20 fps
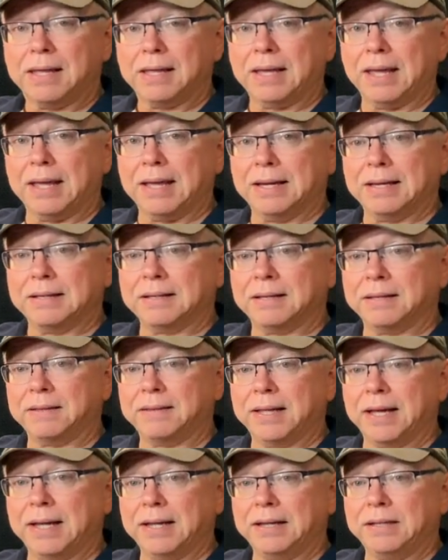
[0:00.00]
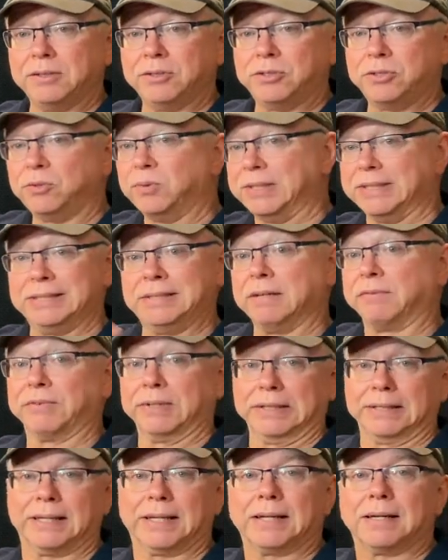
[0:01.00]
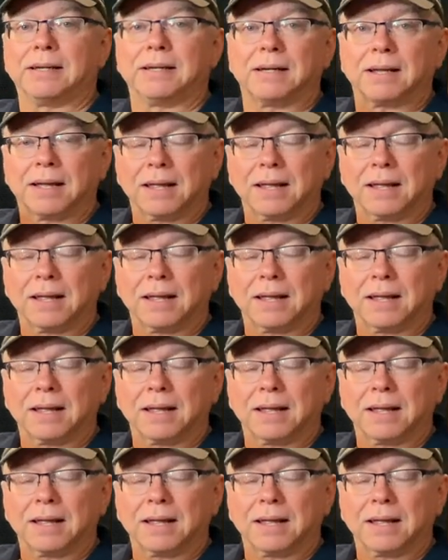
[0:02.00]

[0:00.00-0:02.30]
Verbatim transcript: and they do it differently,